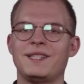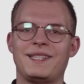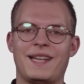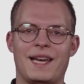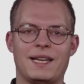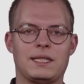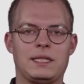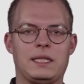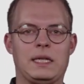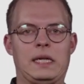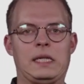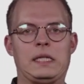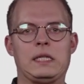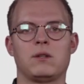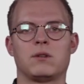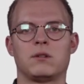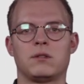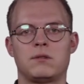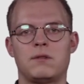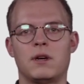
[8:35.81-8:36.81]
textiles,
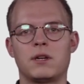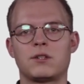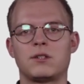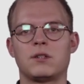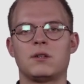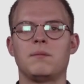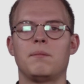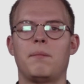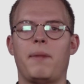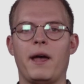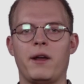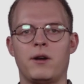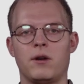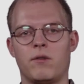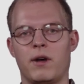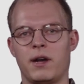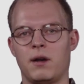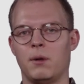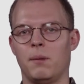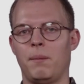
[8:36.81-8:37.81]
construction,
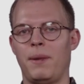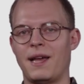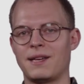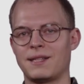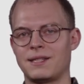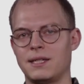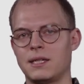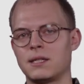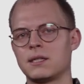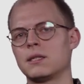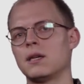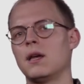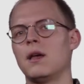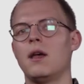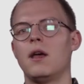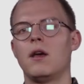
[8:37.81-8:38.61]
biodegradable plastics,